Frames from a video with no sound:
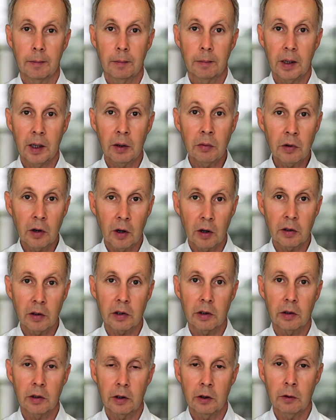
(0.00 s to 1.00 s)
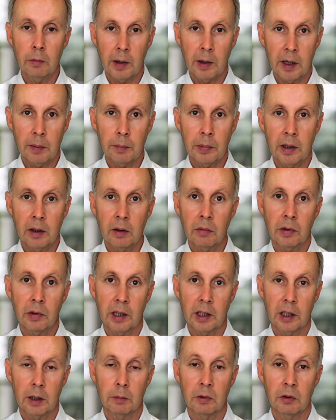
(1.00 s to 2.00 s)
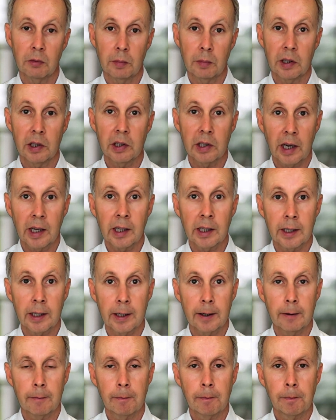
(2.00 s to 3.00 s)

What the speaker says: If not, you may have been the victim of mis-selling.